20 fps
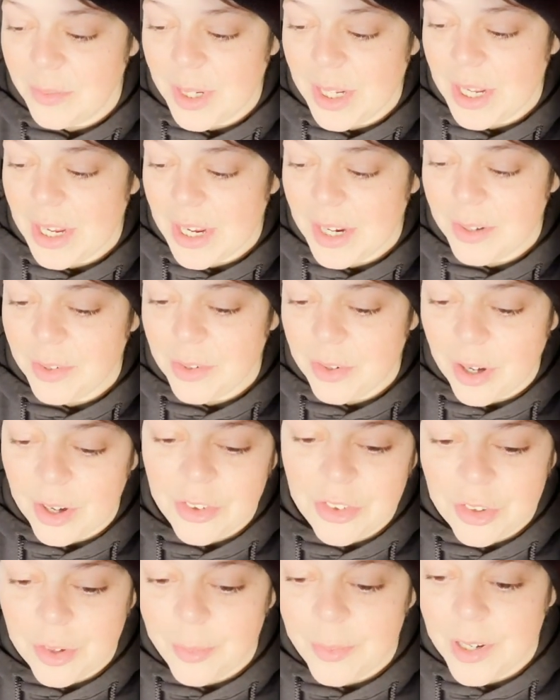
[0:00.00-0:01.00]
We can't
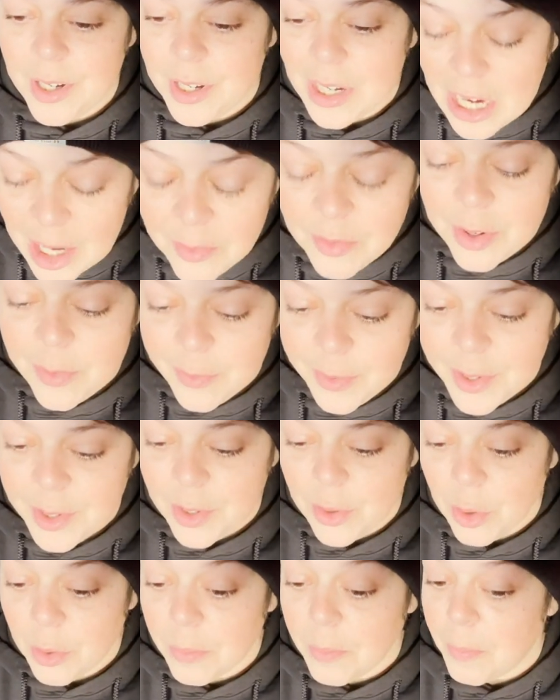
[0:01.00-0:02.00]
crush them in every
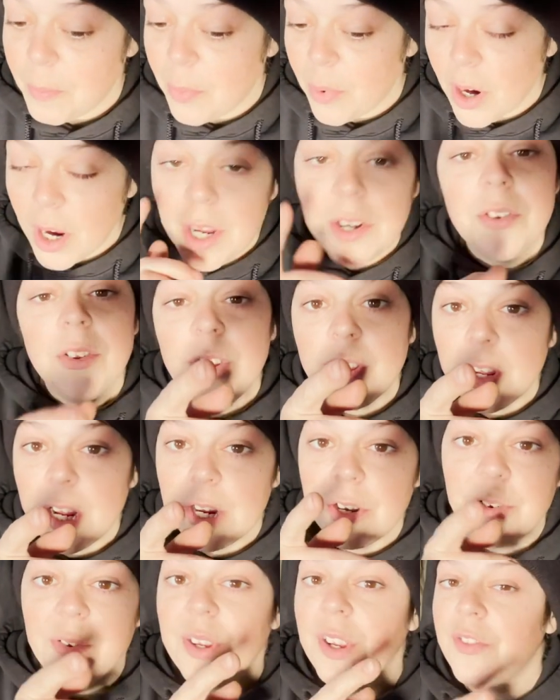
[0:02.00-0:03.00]
video, but
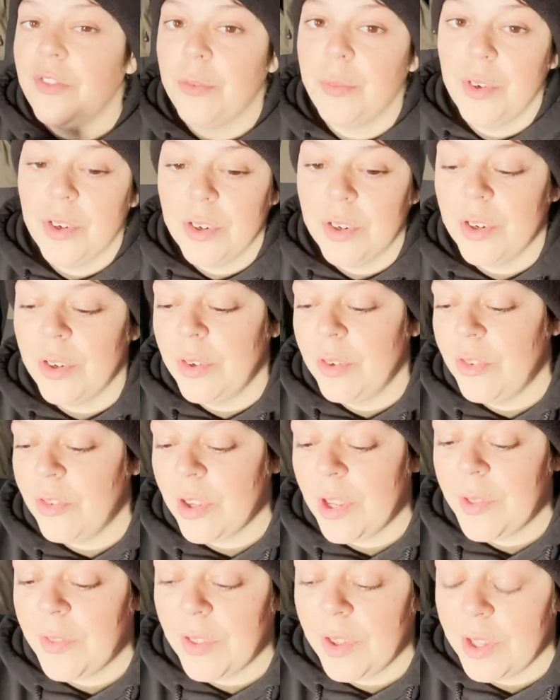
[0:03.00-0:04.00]
I do have some good news.
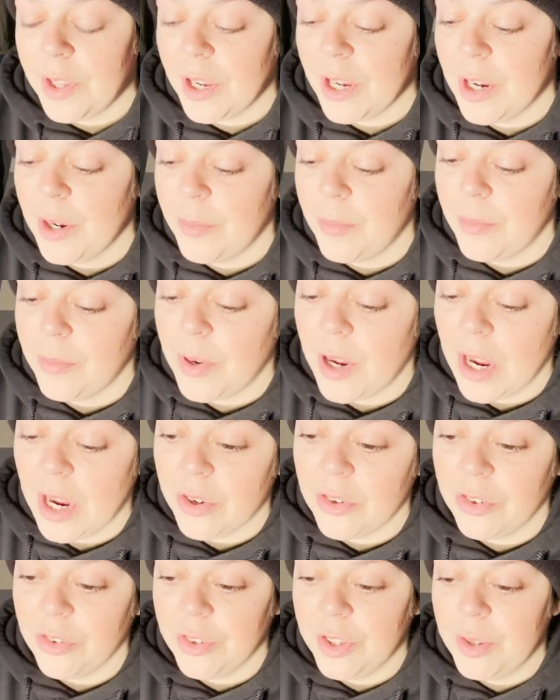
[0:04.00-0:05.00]
I think I'm
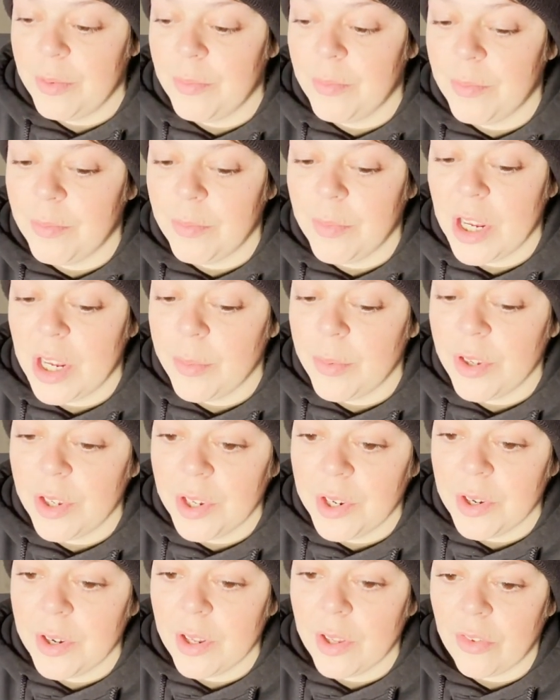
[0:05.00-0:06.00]
actually maybe
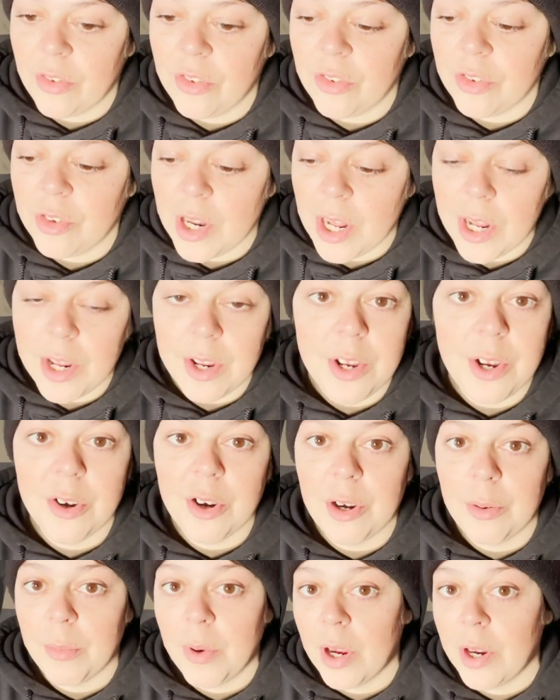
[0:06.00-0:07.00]
going to stay
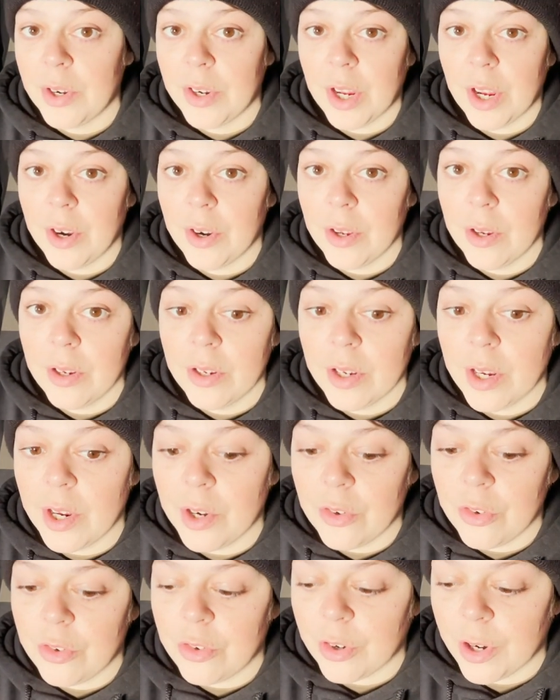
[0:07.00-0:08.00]
here in Montana
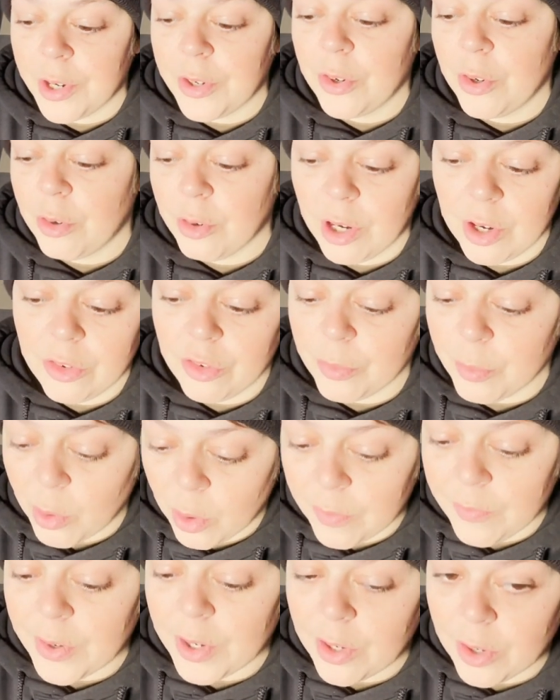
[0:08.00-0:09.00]
and try to crush some
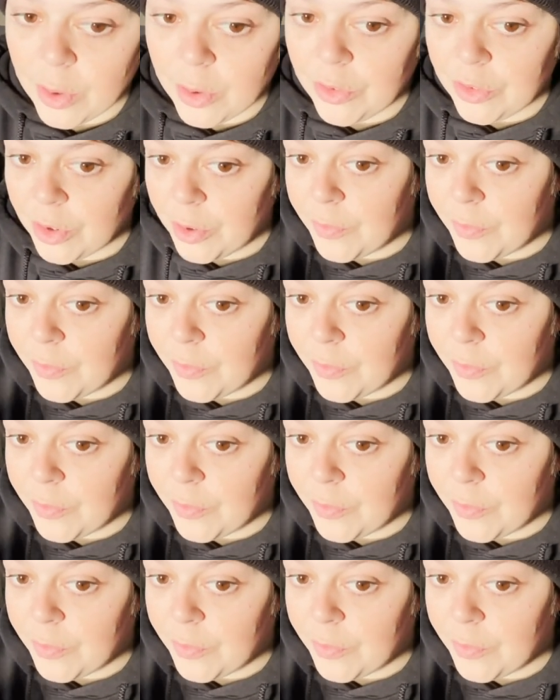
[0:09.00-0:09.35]
more videos.